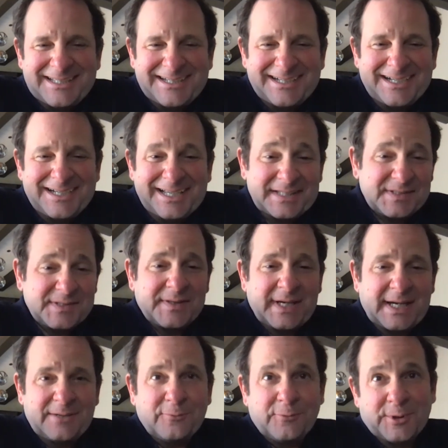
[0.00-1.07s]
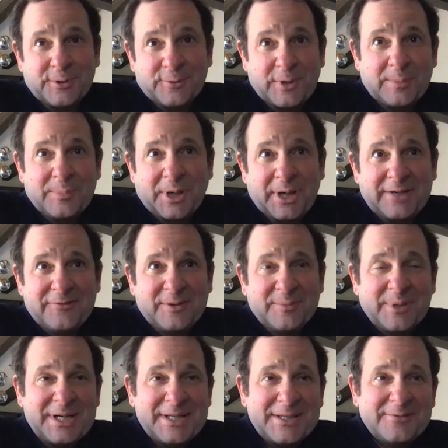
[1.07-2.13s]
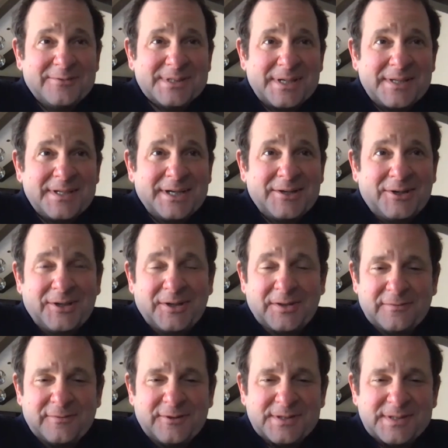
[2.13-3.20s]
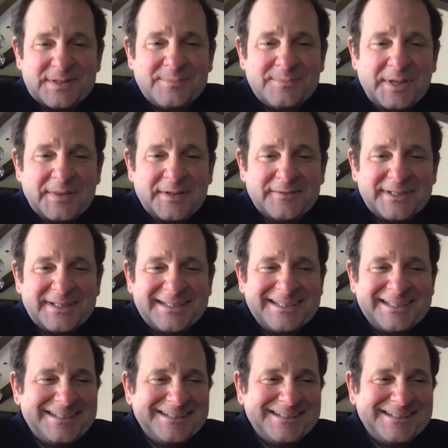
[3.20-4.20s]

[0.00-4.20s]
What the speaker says: And so that we bought everybody that was on that call the first month of it. And